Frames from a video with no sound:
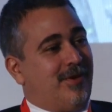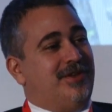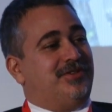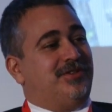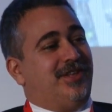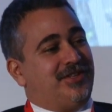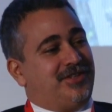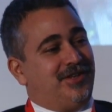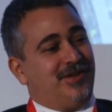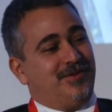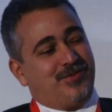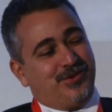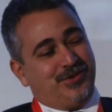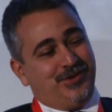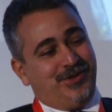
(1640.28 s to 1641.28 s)
Verizon asking in
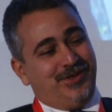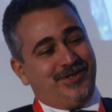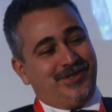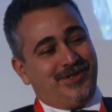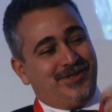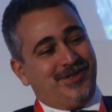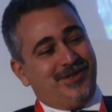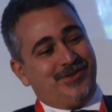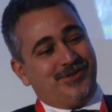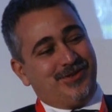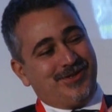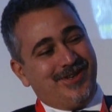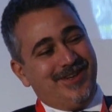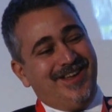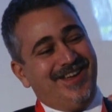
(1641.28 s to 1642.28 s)
Portuguese is
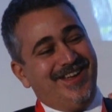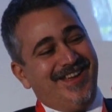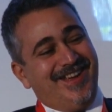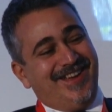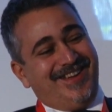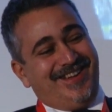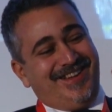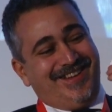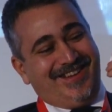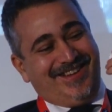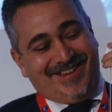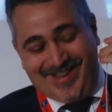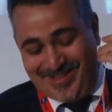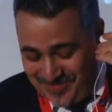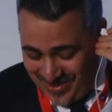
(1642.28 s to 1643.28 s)
interesting. Yeah.
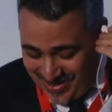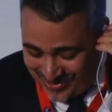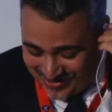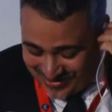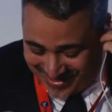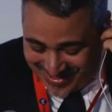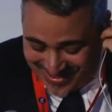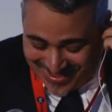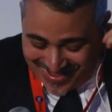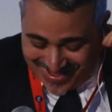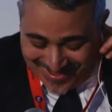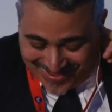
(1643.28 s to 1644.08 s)
Let me hear that.